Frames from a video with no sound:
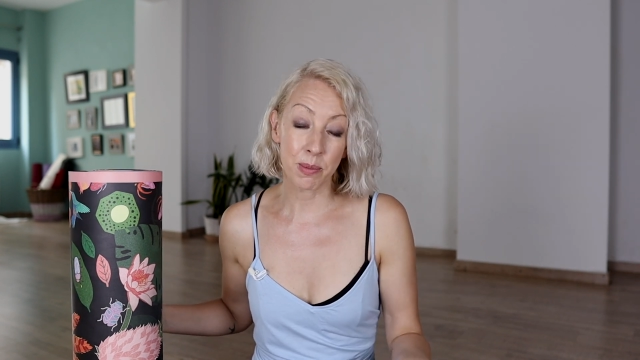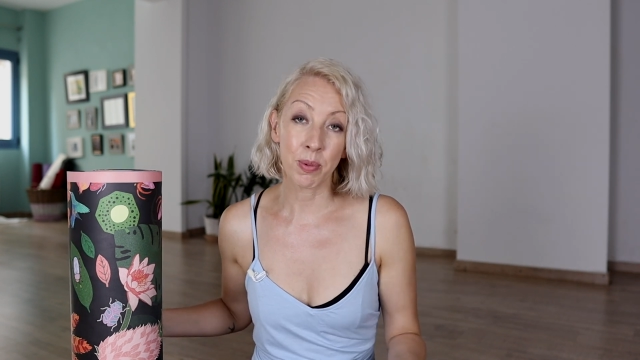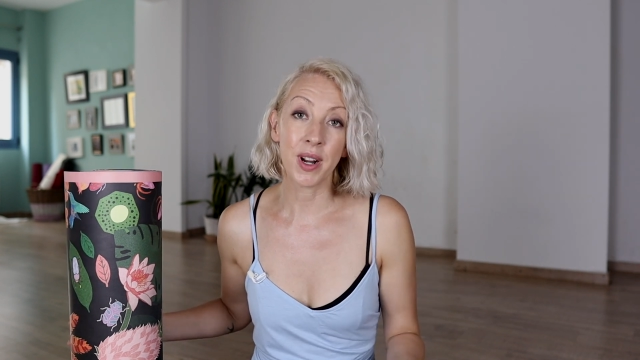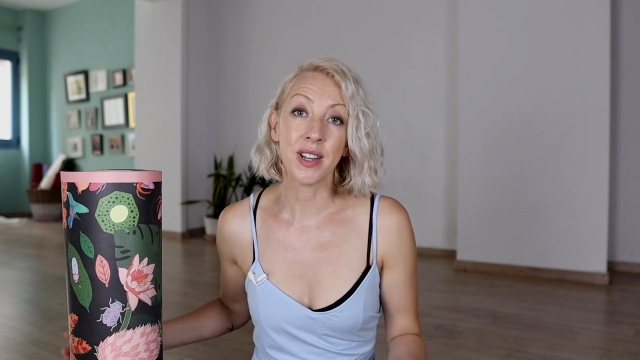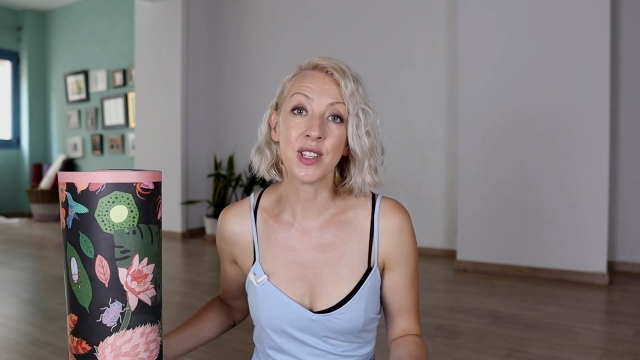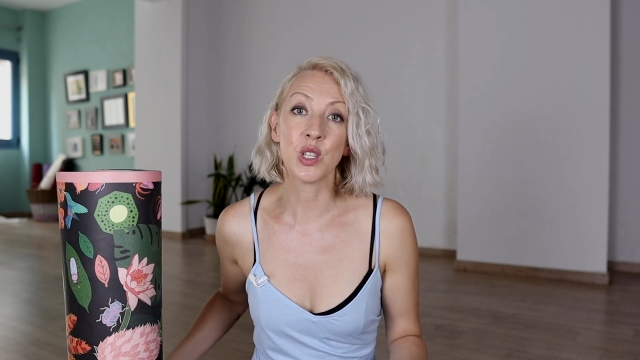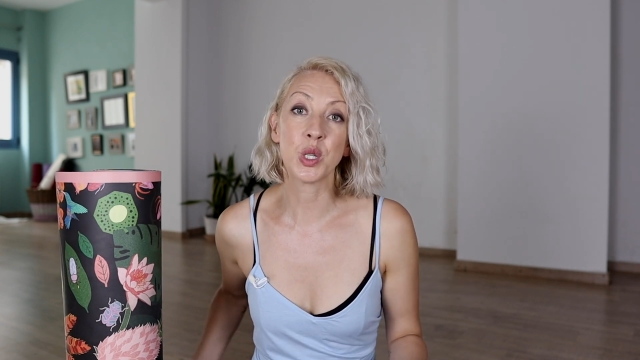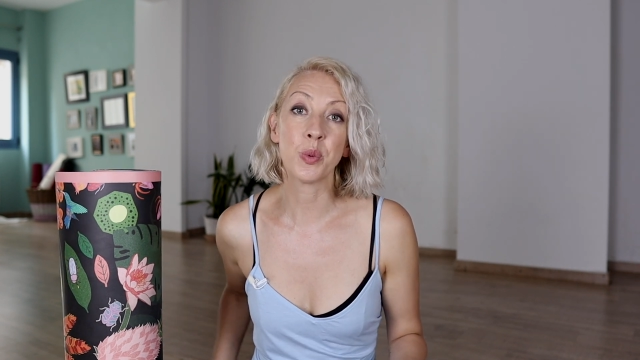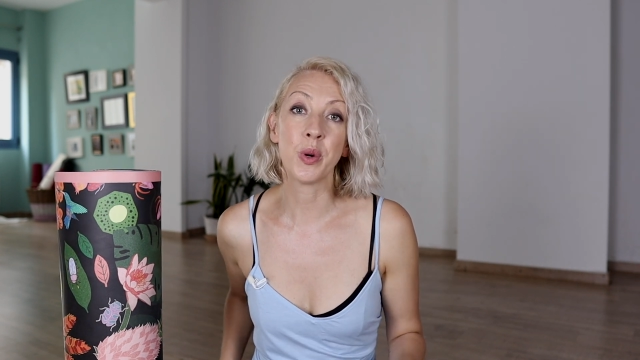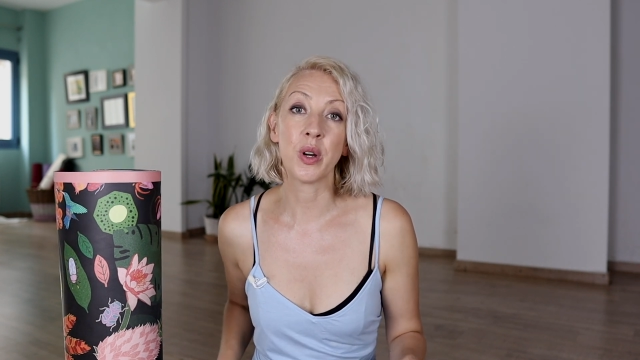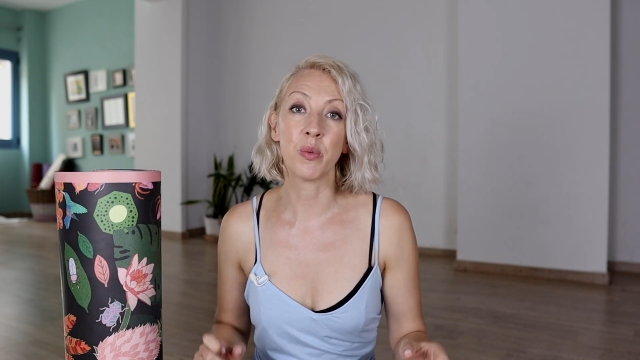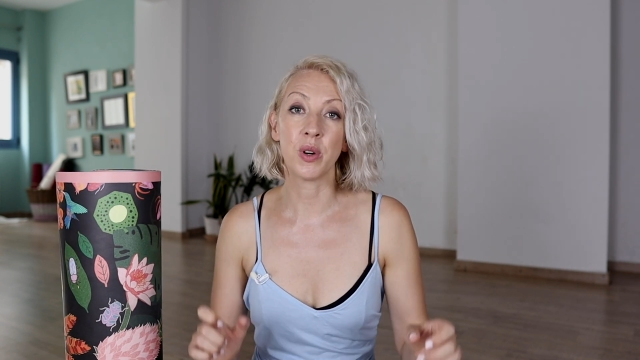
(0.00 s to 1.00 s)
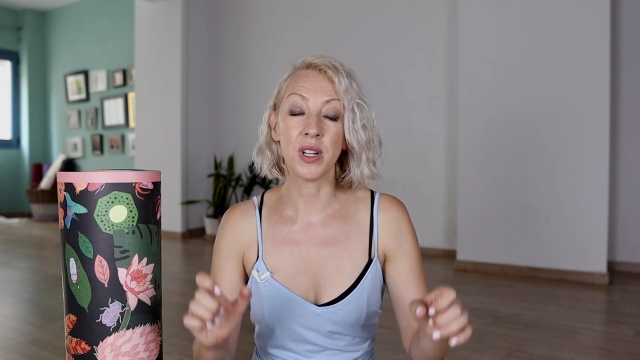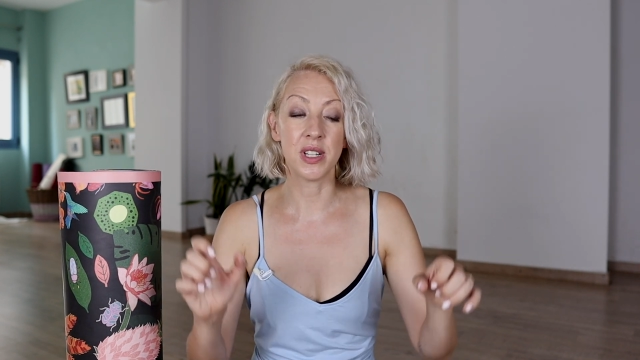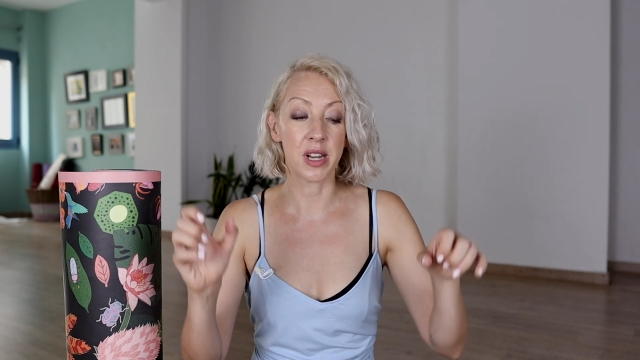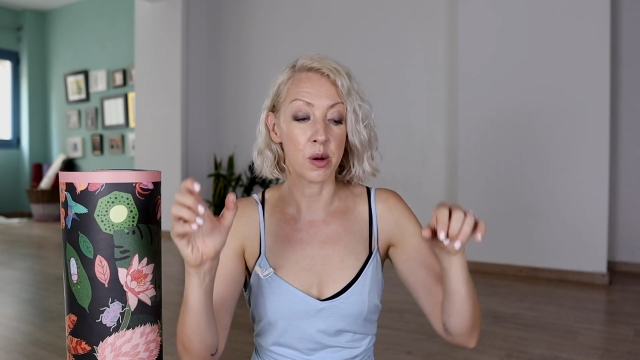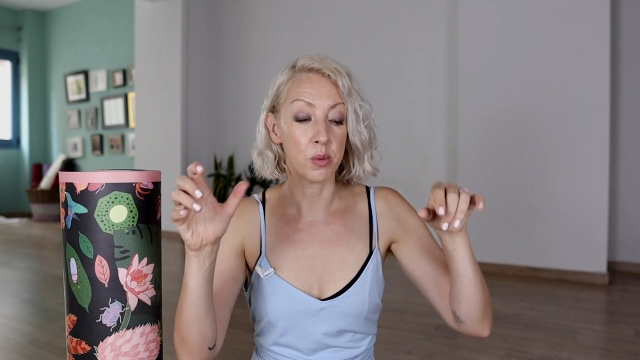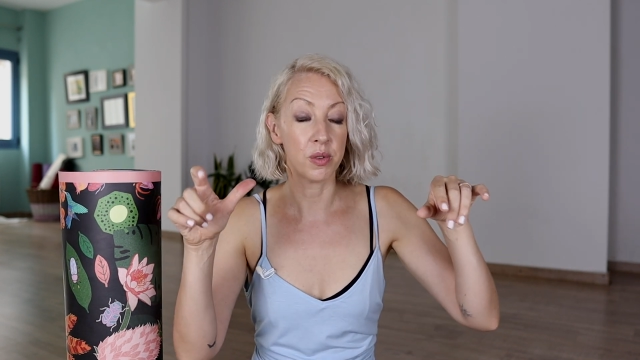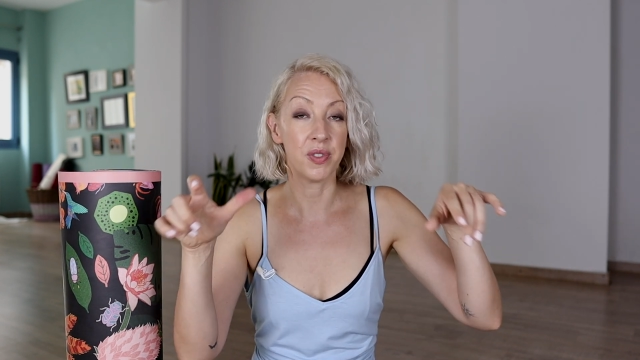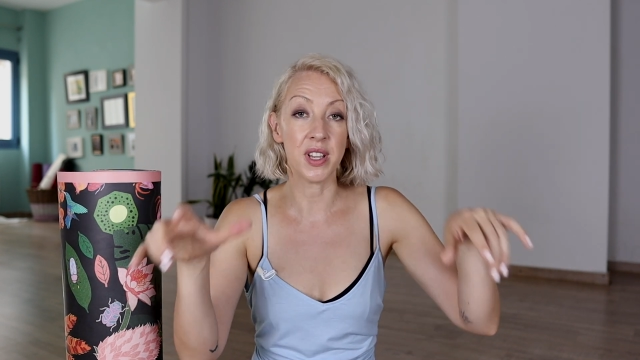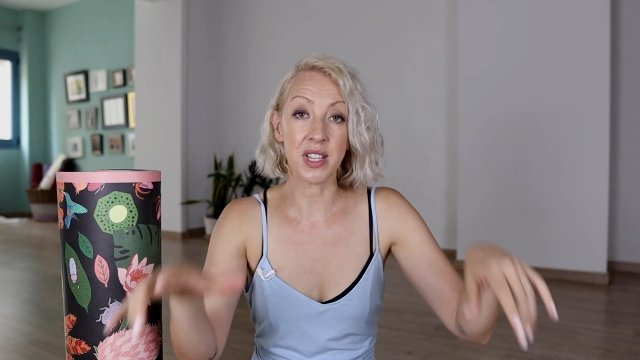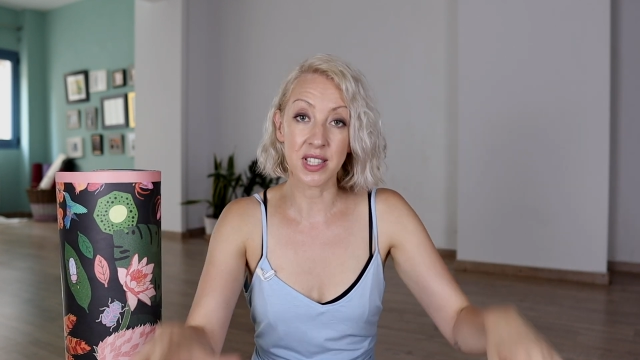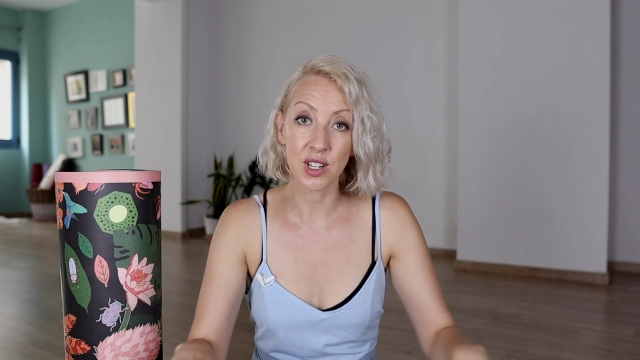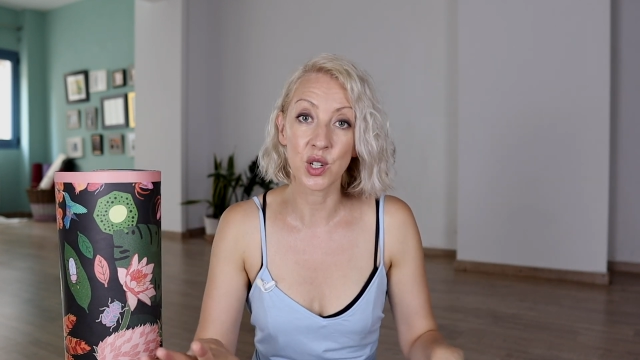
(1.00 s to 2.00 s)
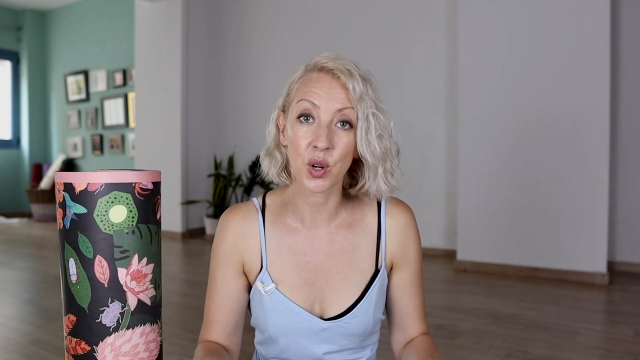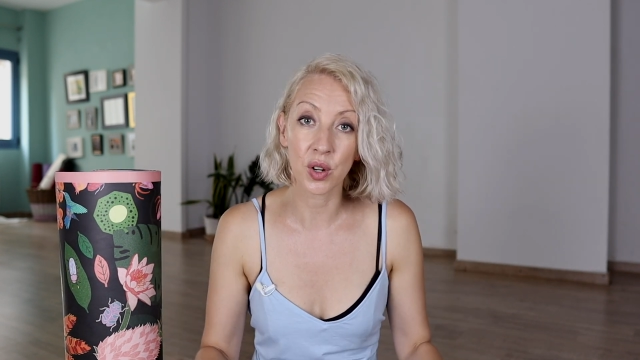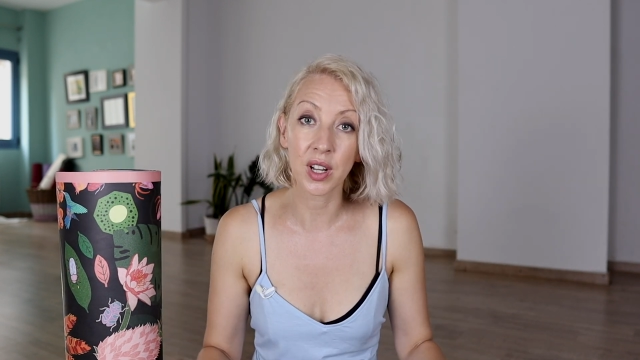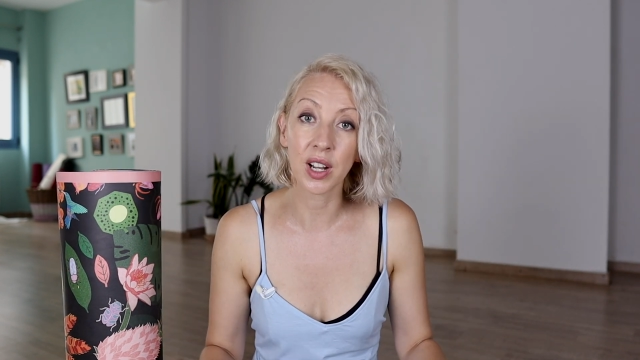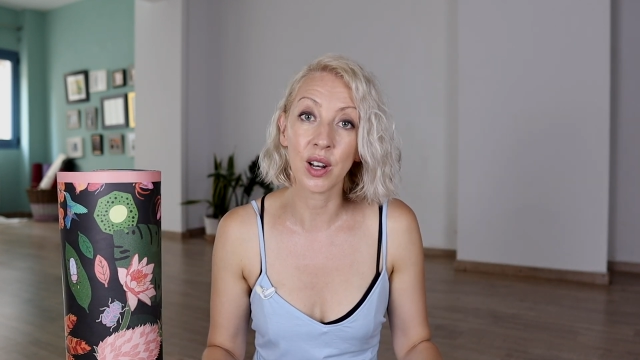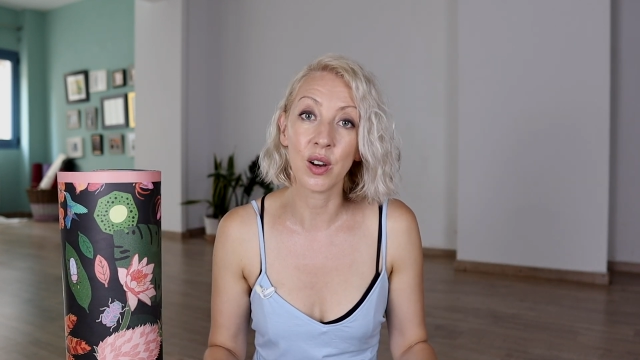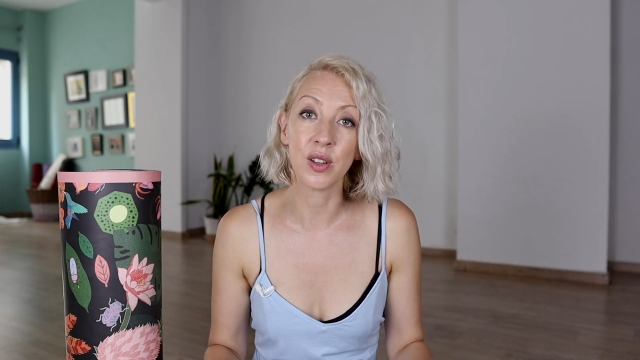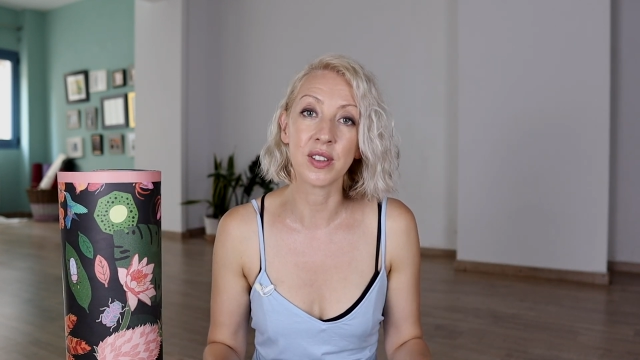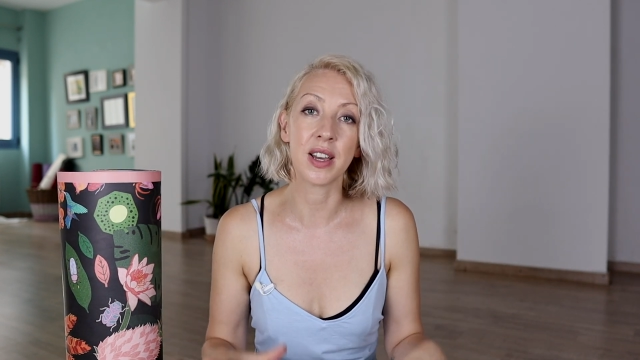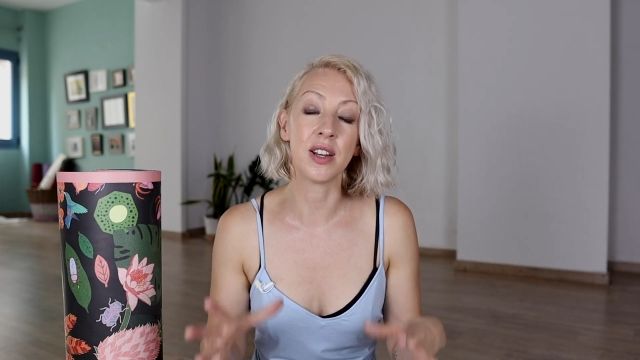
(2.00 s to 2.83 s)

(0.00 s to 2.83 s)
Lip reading: a practice where we're in downward facing dog a lot,